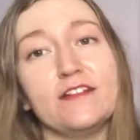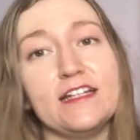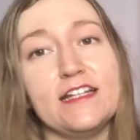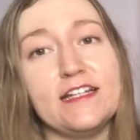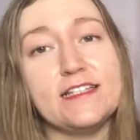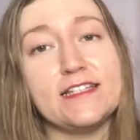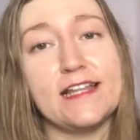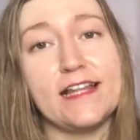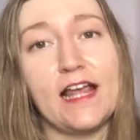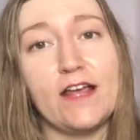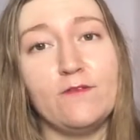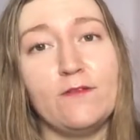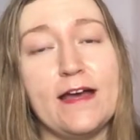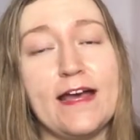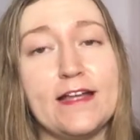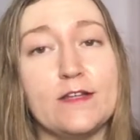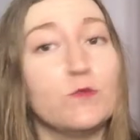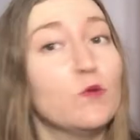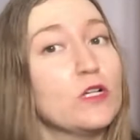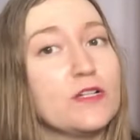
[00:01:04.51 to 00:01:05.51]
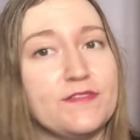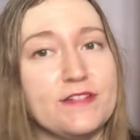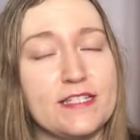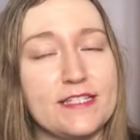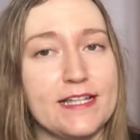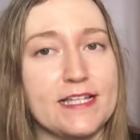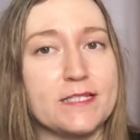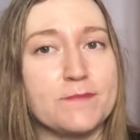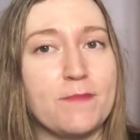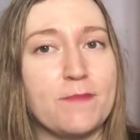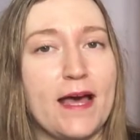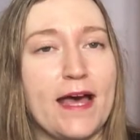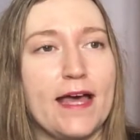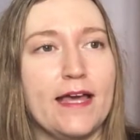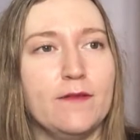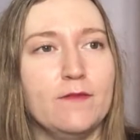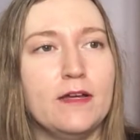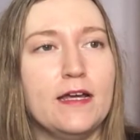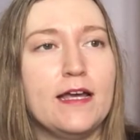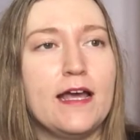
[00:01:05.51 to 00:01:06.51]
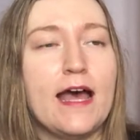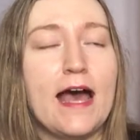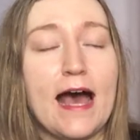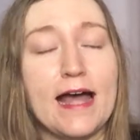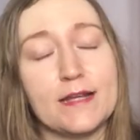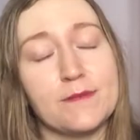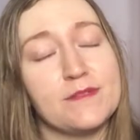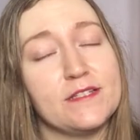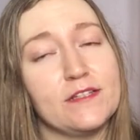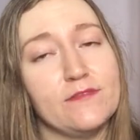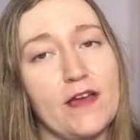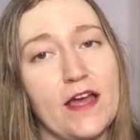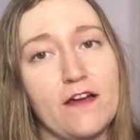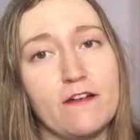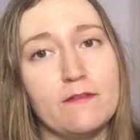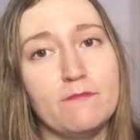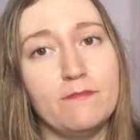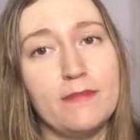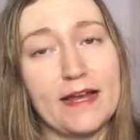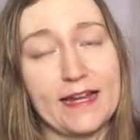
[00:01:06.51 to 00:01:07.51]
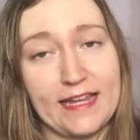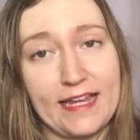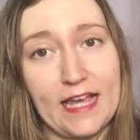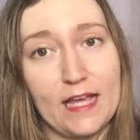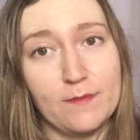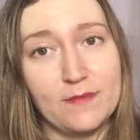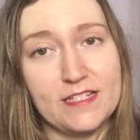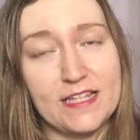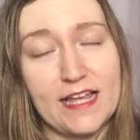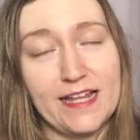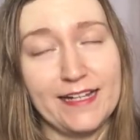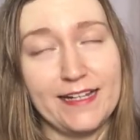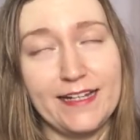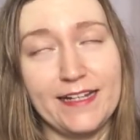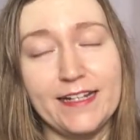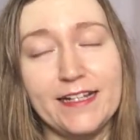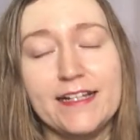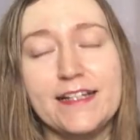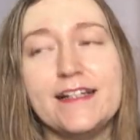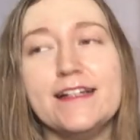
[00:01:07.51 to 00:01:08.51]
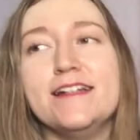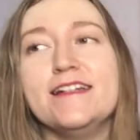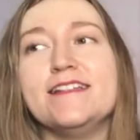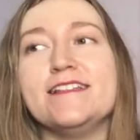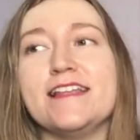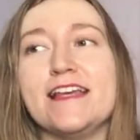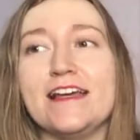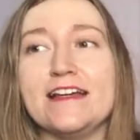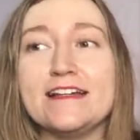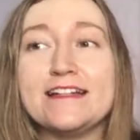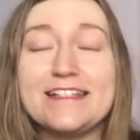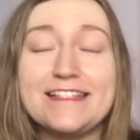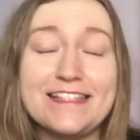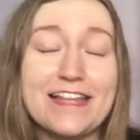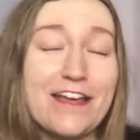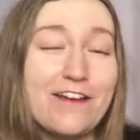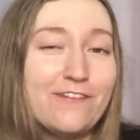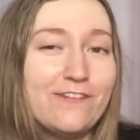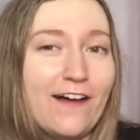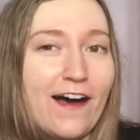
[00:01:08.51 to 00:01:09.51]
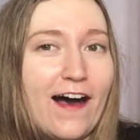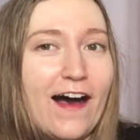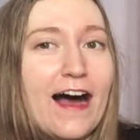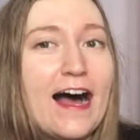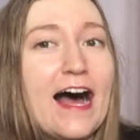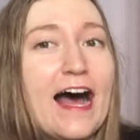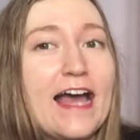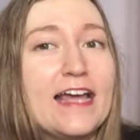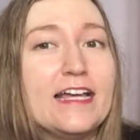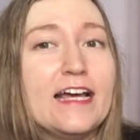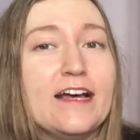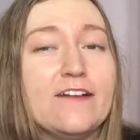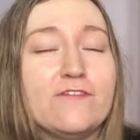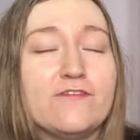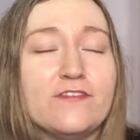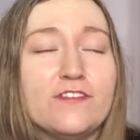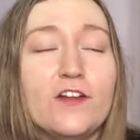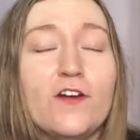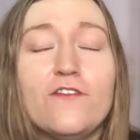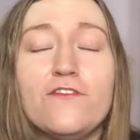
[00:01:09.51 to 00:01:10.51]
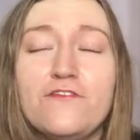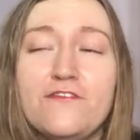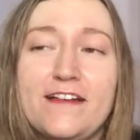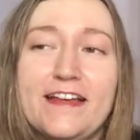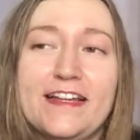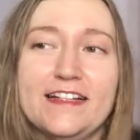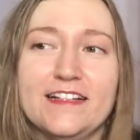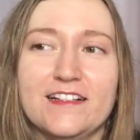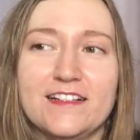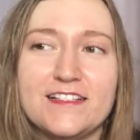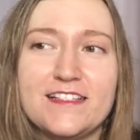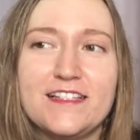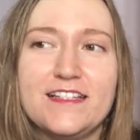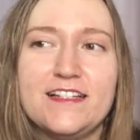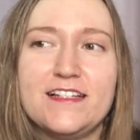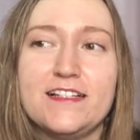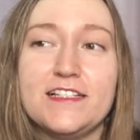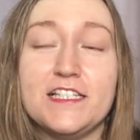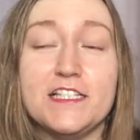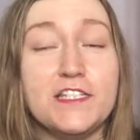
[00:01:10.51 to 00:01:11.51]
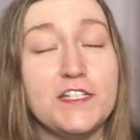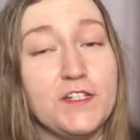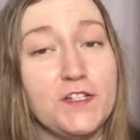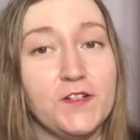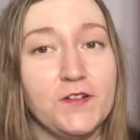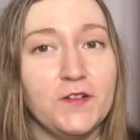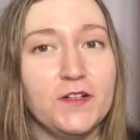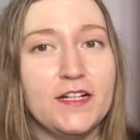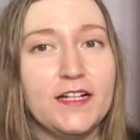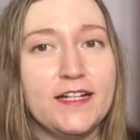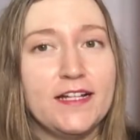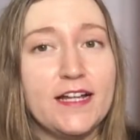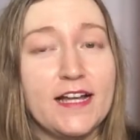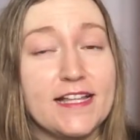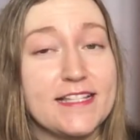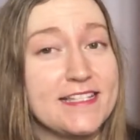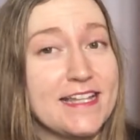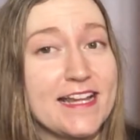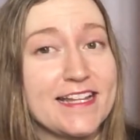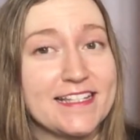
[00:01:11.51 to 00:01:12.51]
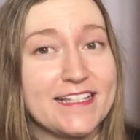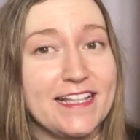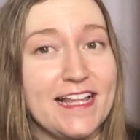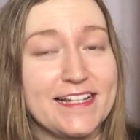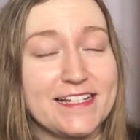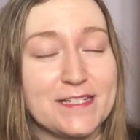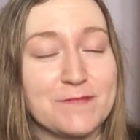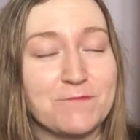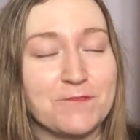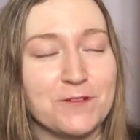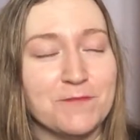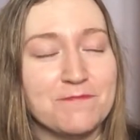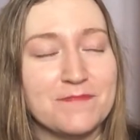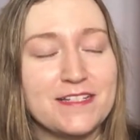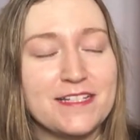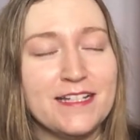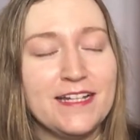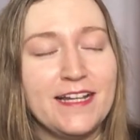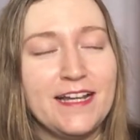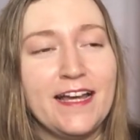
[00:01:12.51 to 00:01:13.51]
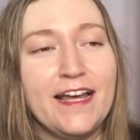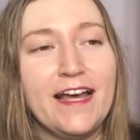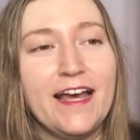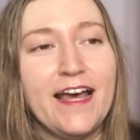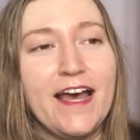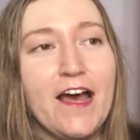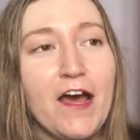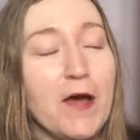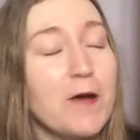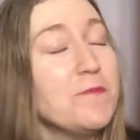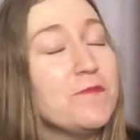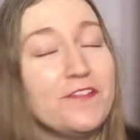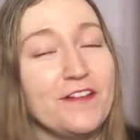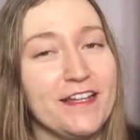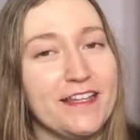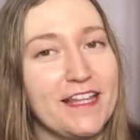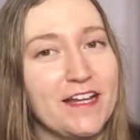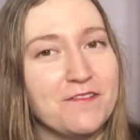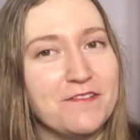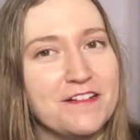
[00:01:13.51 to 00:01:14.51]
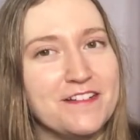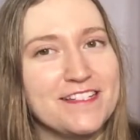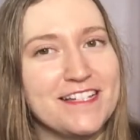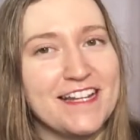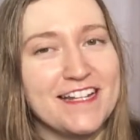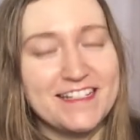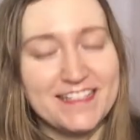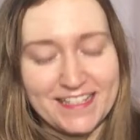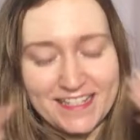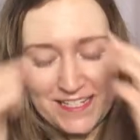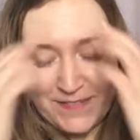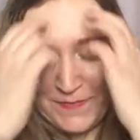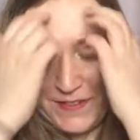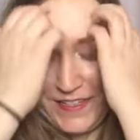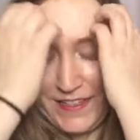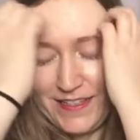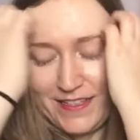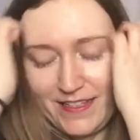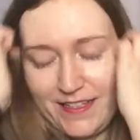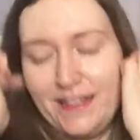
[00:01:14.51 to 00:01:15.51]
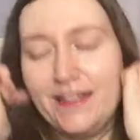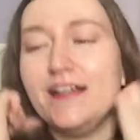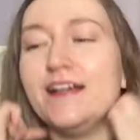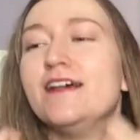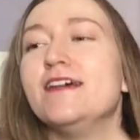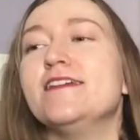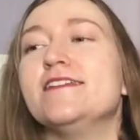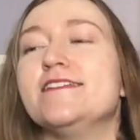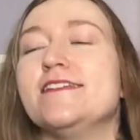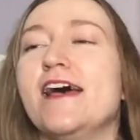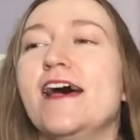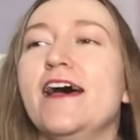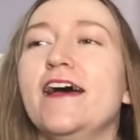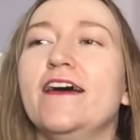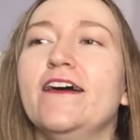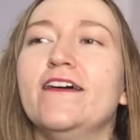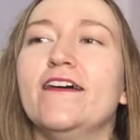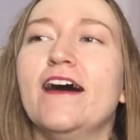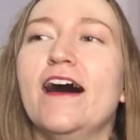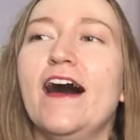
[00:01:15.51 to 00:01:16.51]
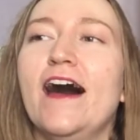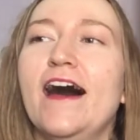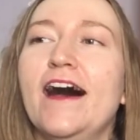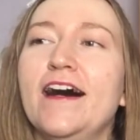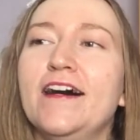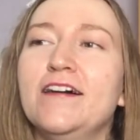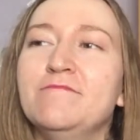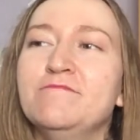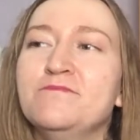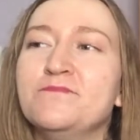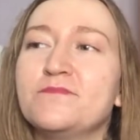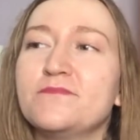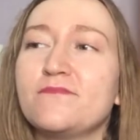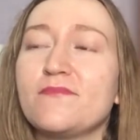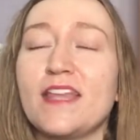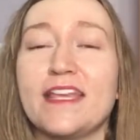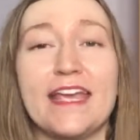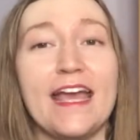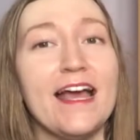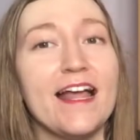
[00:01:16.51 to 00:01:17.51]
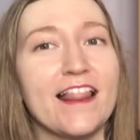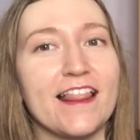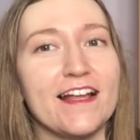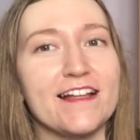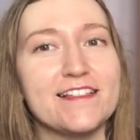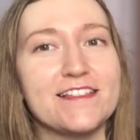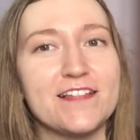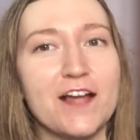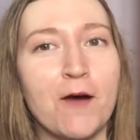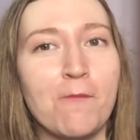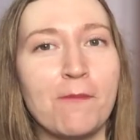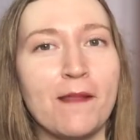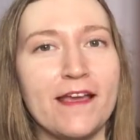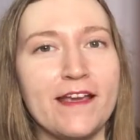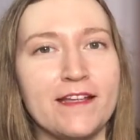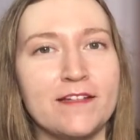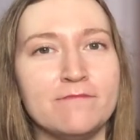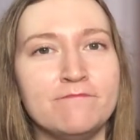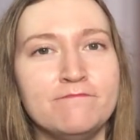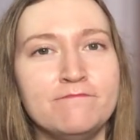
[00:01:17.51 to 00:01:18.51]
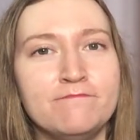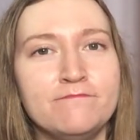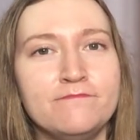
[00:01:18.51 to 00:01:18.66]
release and I read What If It's Us by Adam Silvera and Becky Albertelli. So, so far I have not failed to do a Snakes and Ladders prompt. Hopefully that won't change this month. So um, yeah, let's start playing.